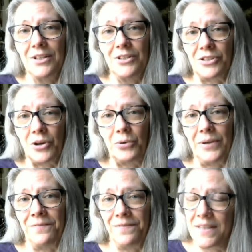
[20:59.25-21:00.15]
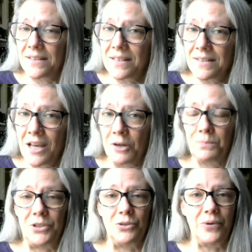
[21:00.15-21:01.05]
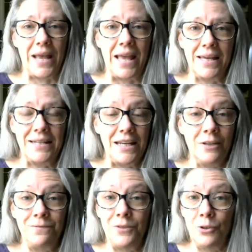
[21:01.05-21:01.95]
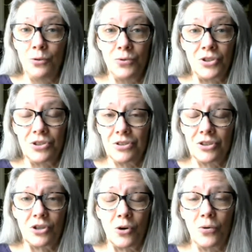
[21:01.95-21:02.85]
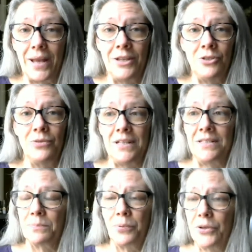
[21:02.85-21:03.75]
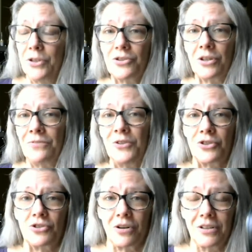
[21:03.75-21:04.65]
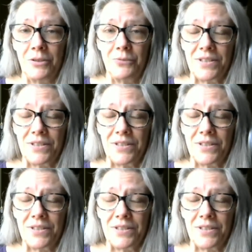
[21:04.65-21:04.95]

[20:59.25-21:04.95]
So if this has helped you and if you sew and you need some pointers, if you're struggling with